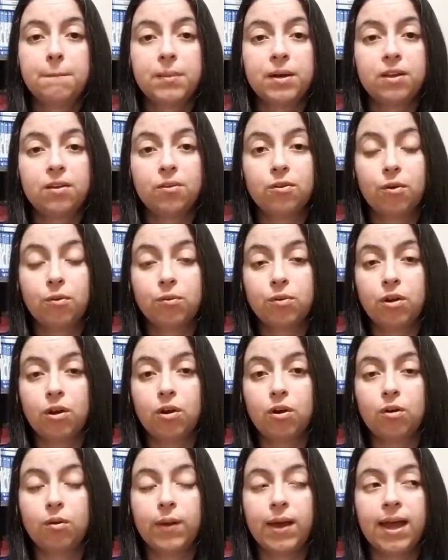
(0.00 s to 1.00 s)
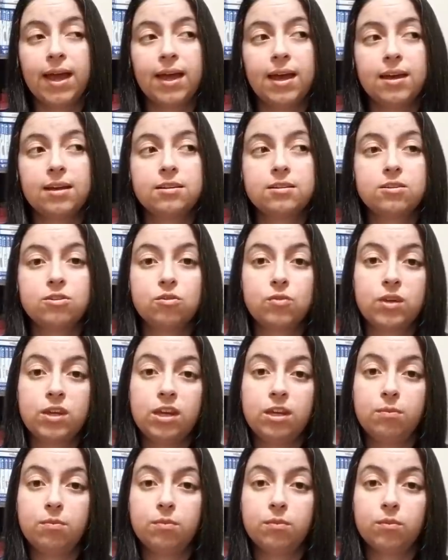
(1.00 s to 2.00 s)
But you don't know, and you
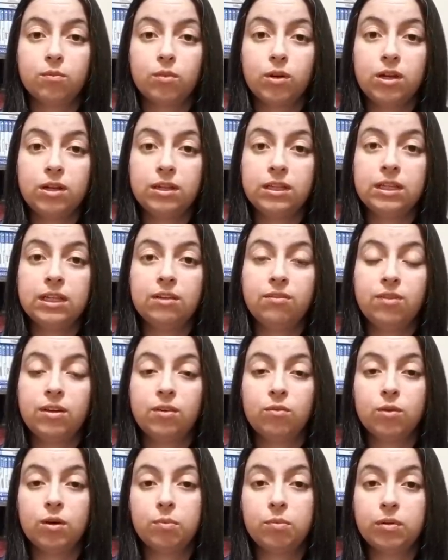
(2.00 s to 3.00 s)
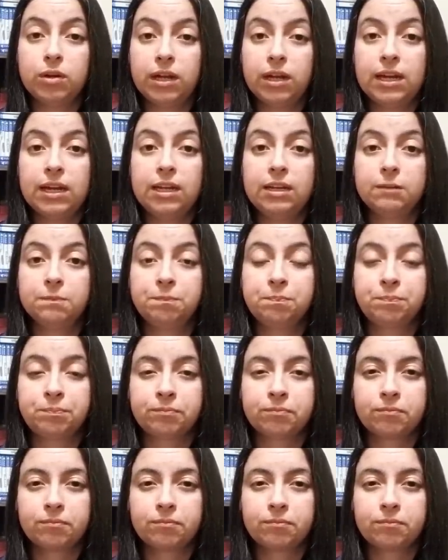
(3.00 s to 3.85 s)
keep reliving, replaying